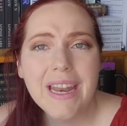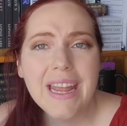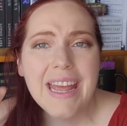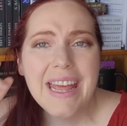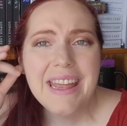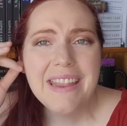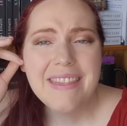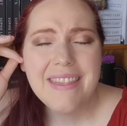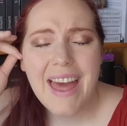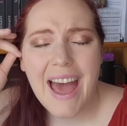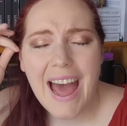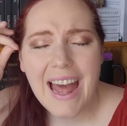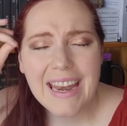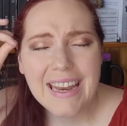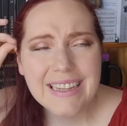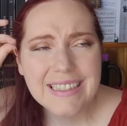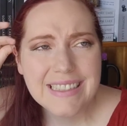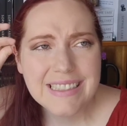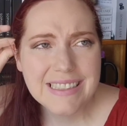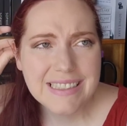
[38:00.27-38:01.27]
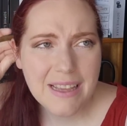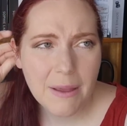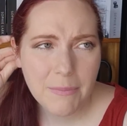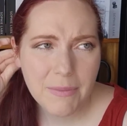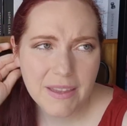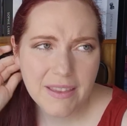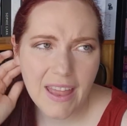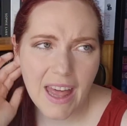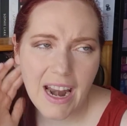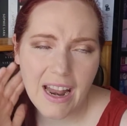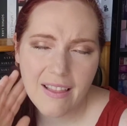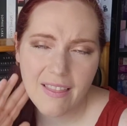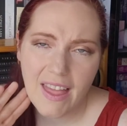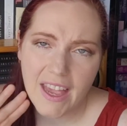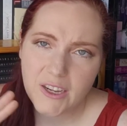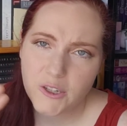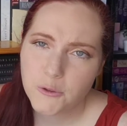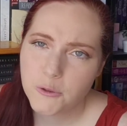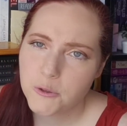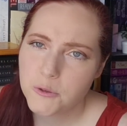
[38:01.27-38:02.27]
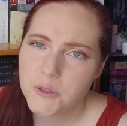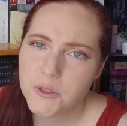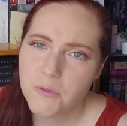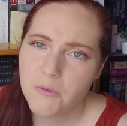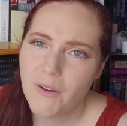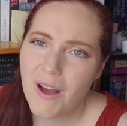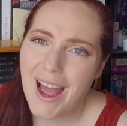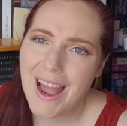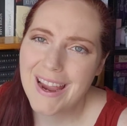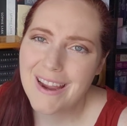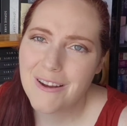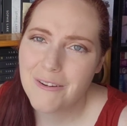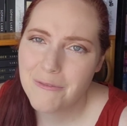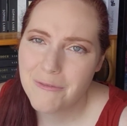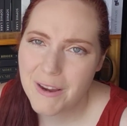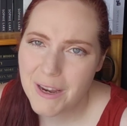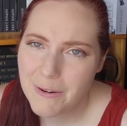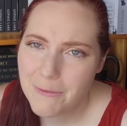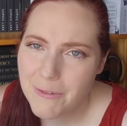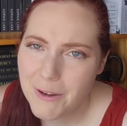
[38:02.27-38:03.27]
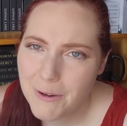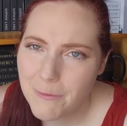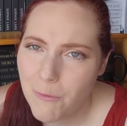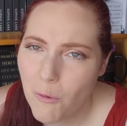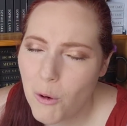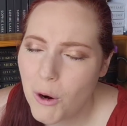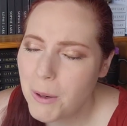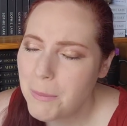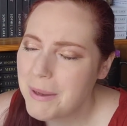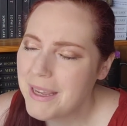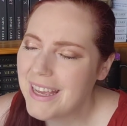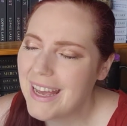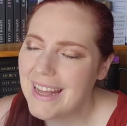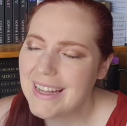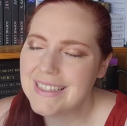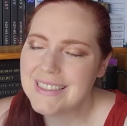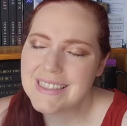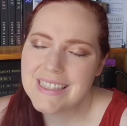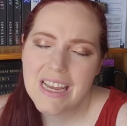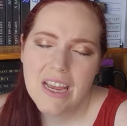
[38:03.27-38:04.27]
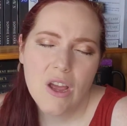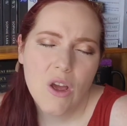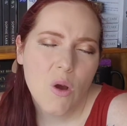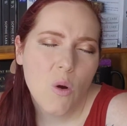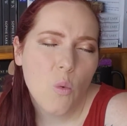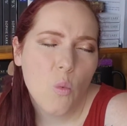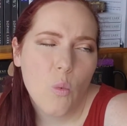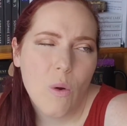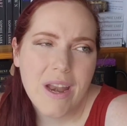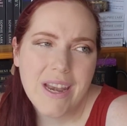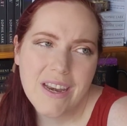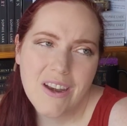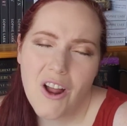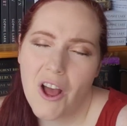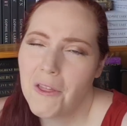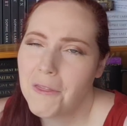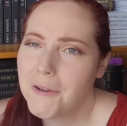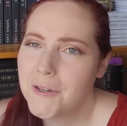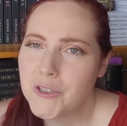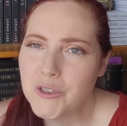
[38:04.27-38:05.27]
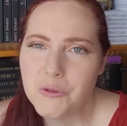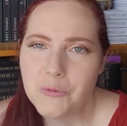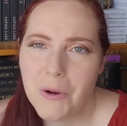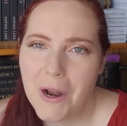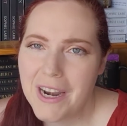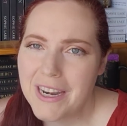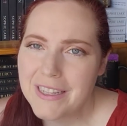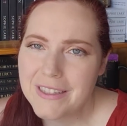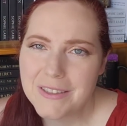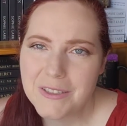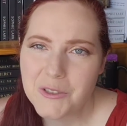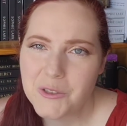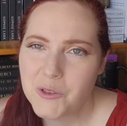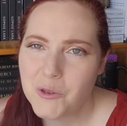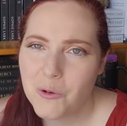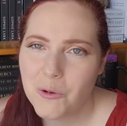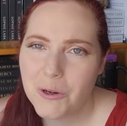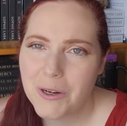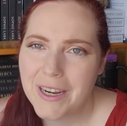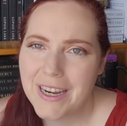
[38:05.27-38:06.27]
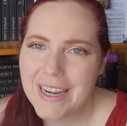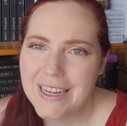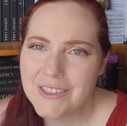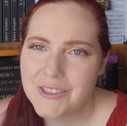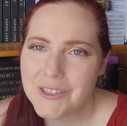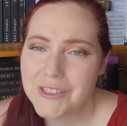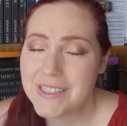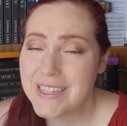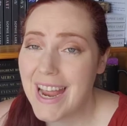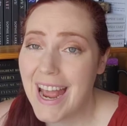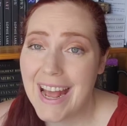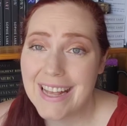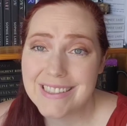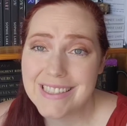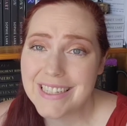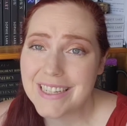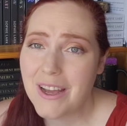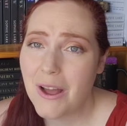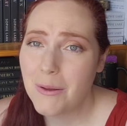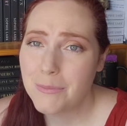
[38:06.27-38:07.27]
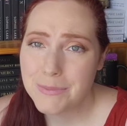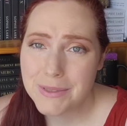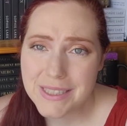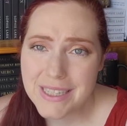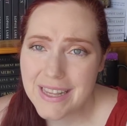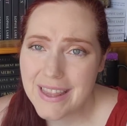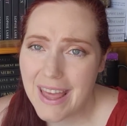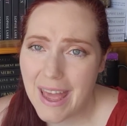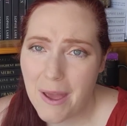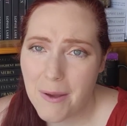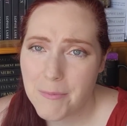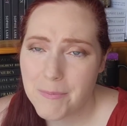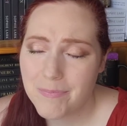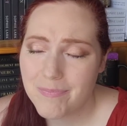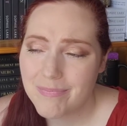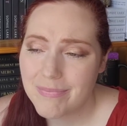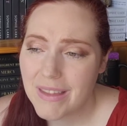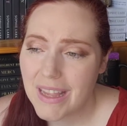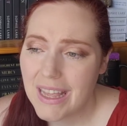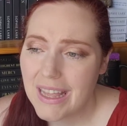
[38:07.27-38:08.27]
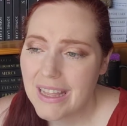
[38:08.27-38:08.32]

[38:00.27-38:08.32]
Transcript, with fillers: but that isn't something that I like crucify a fanfic for because when an author is writing the story just as it comes to them,